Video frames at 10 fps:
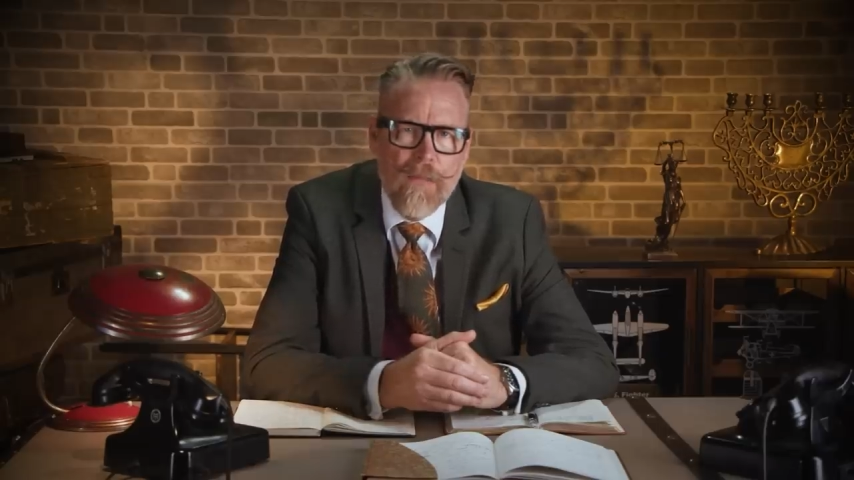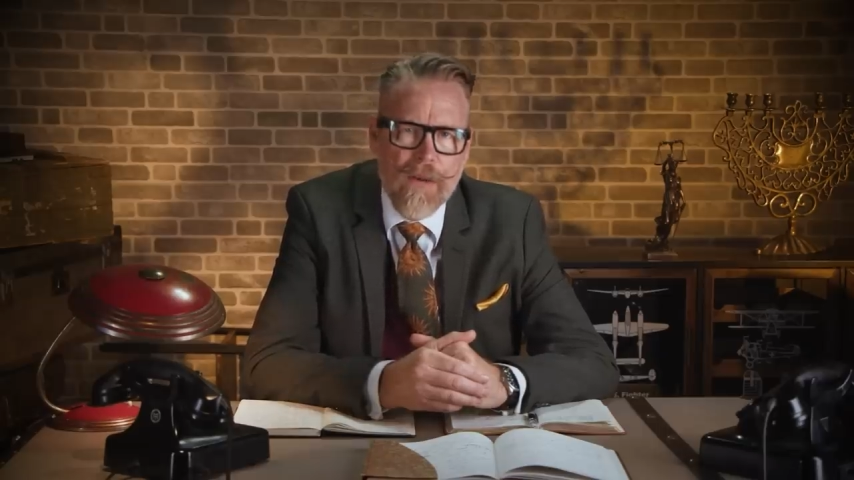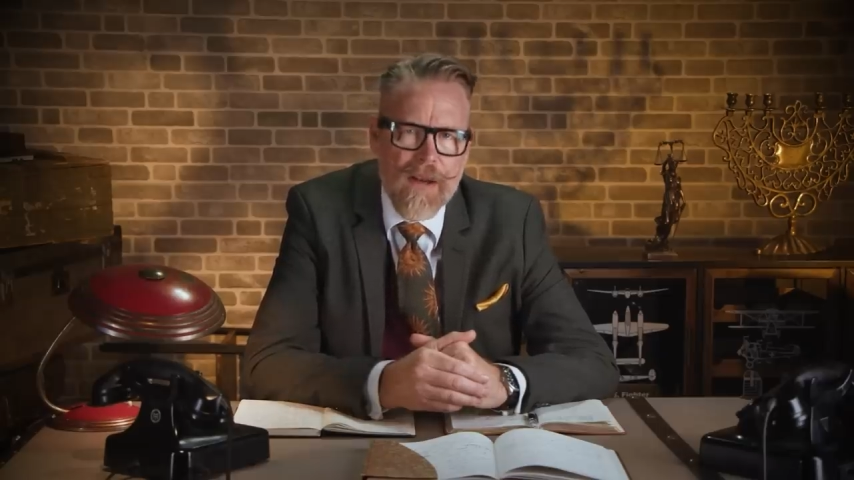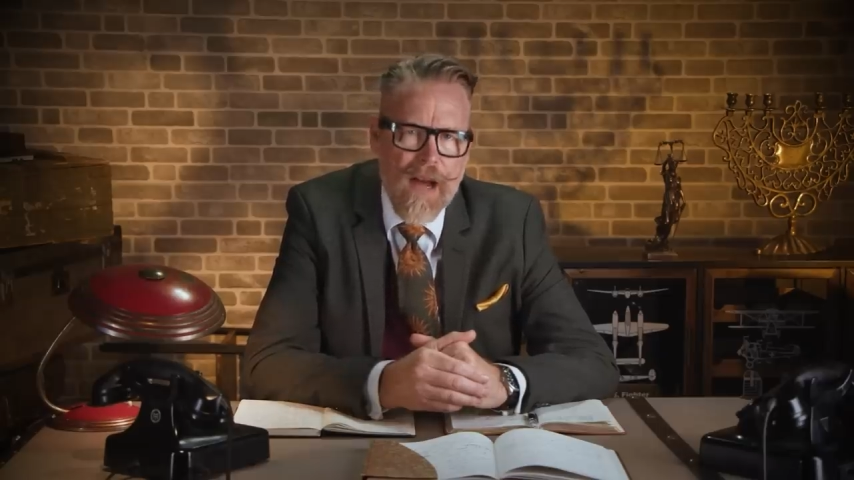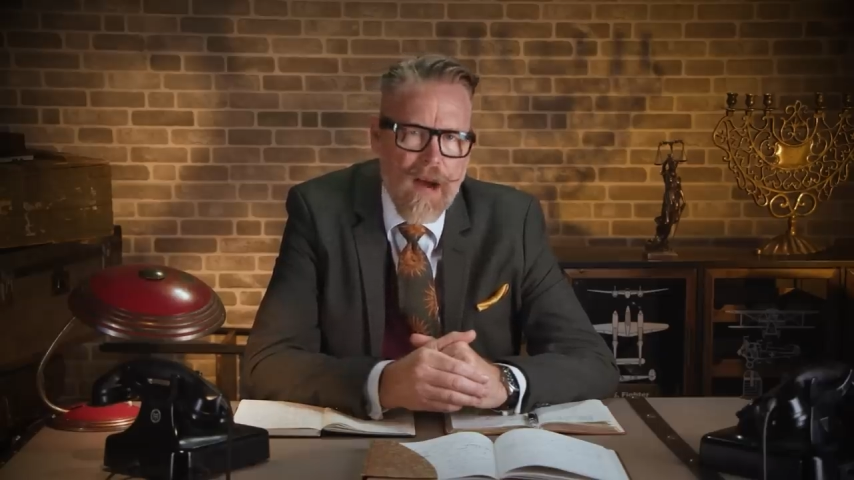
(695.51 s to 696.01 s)

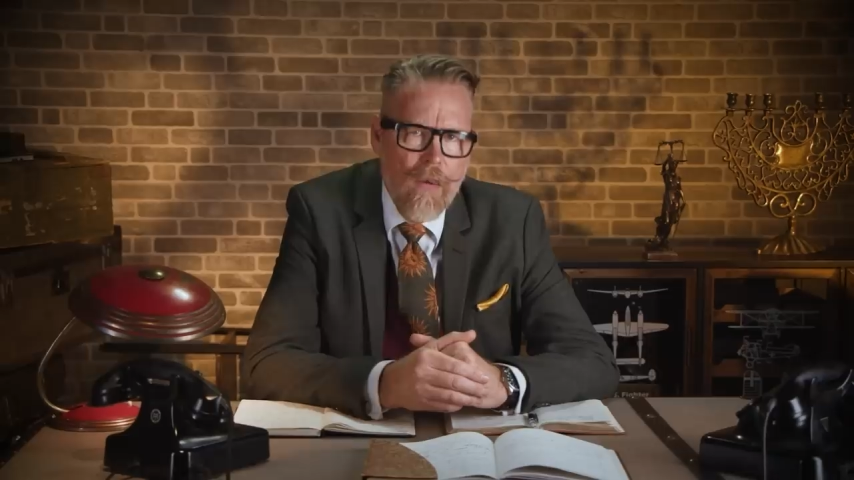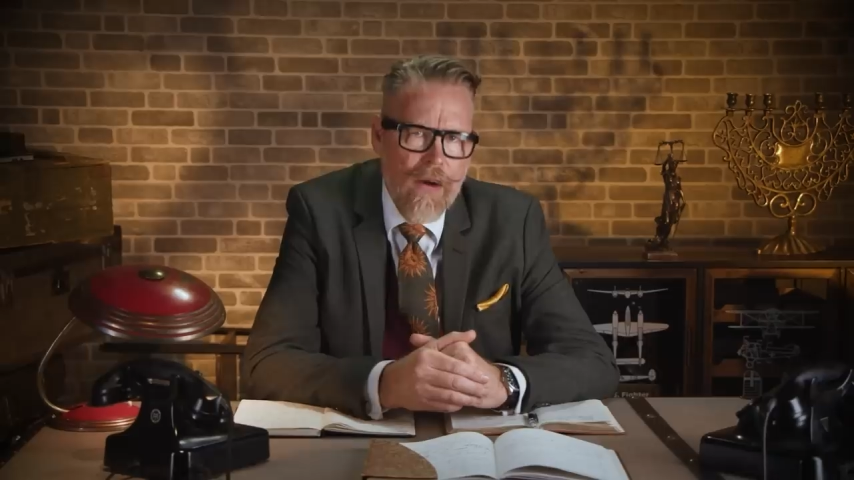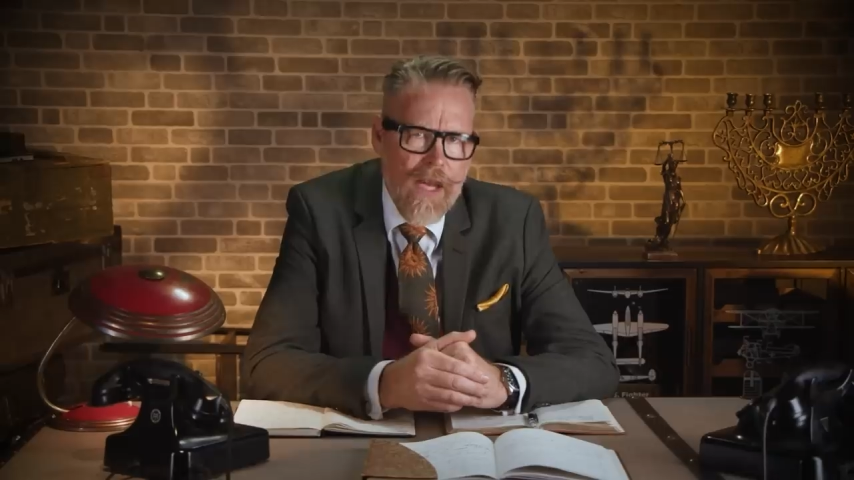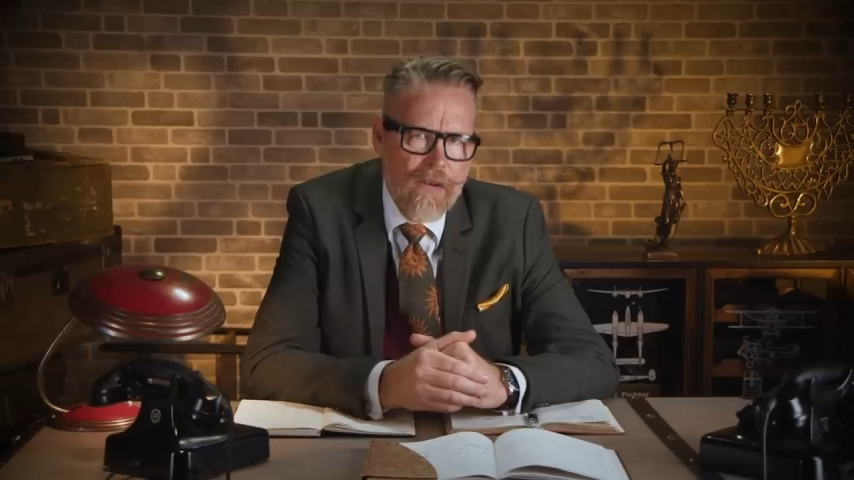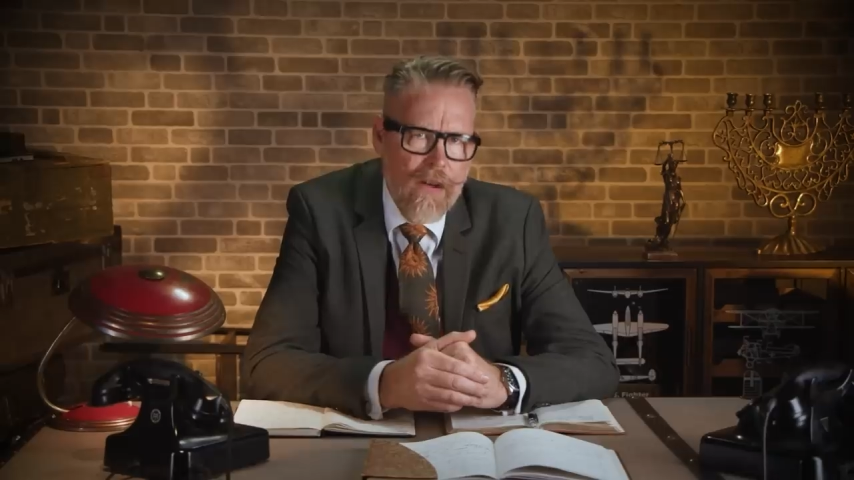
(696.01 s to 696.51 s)
but now
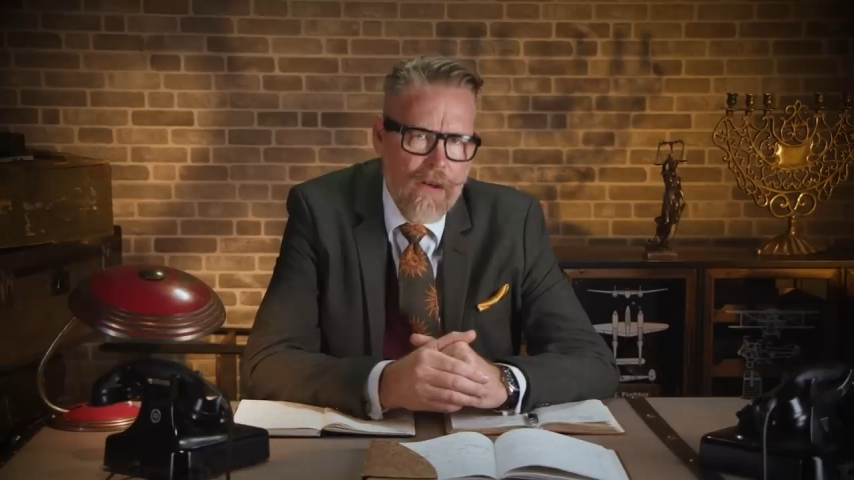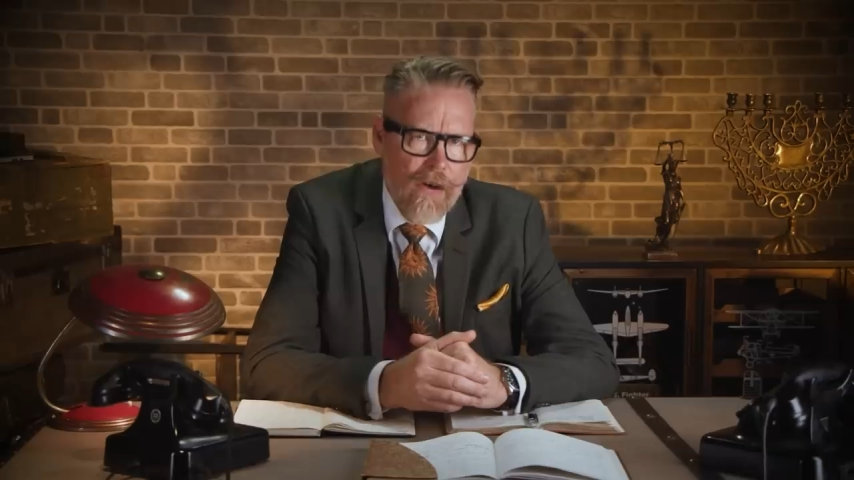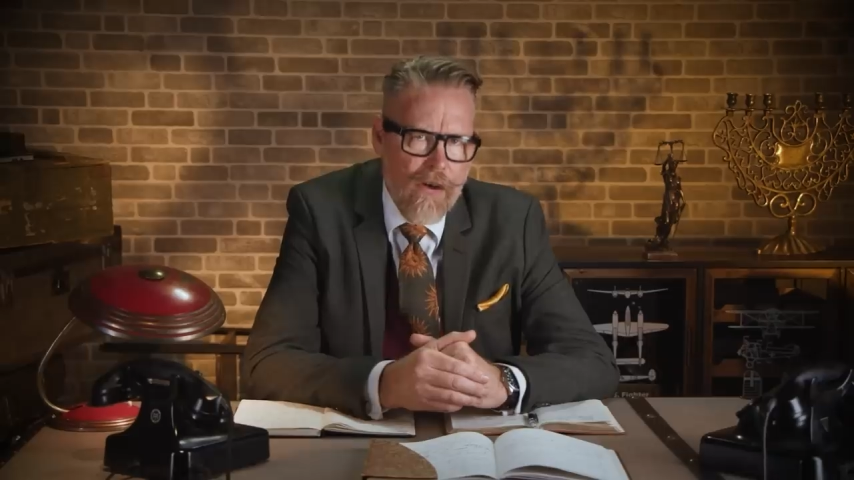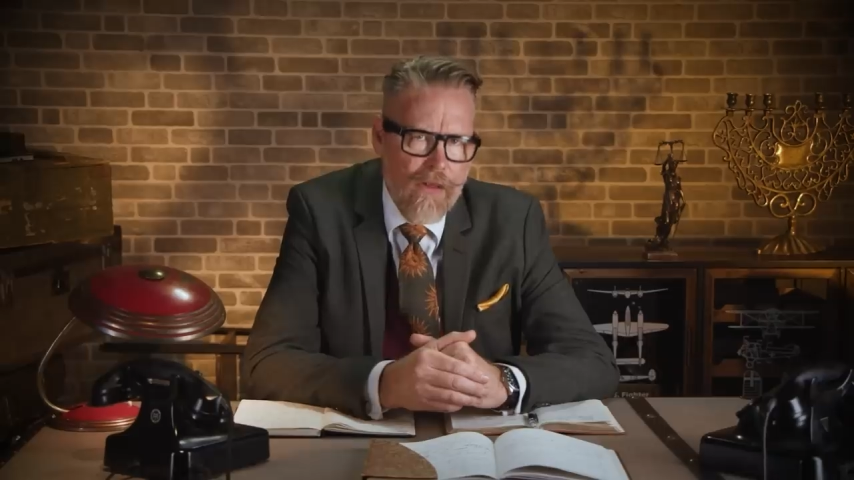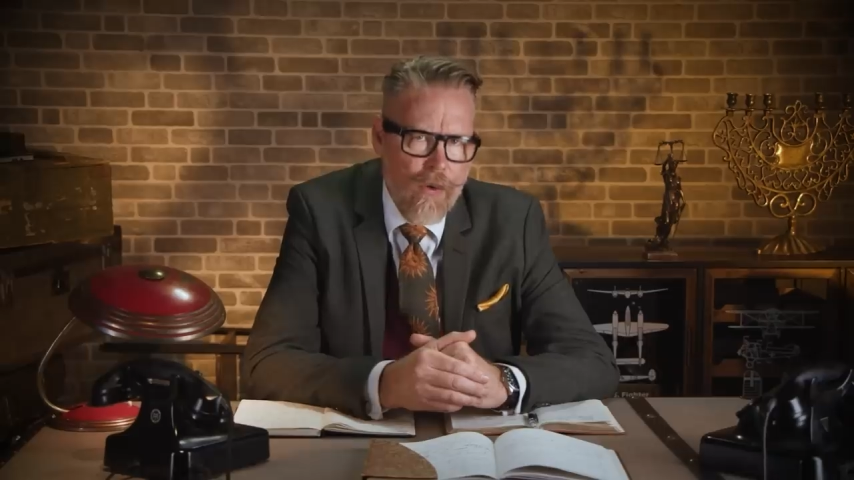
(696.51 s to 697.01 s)
we had to
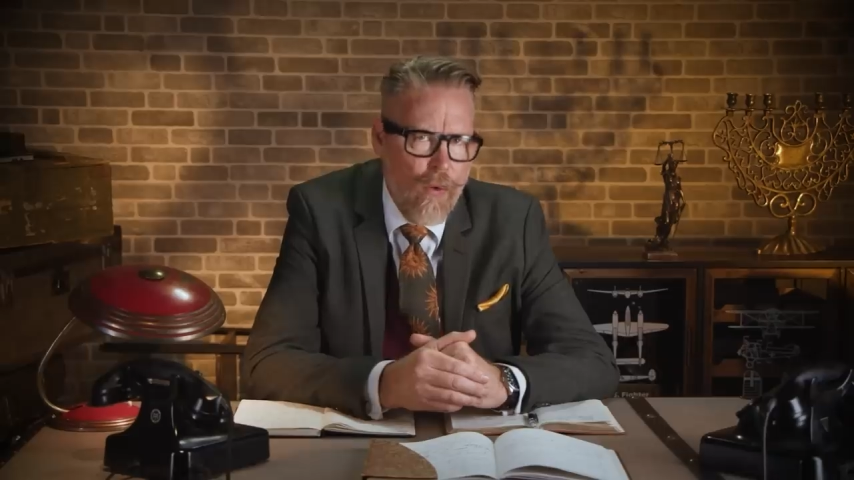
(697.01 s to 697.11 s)
learn the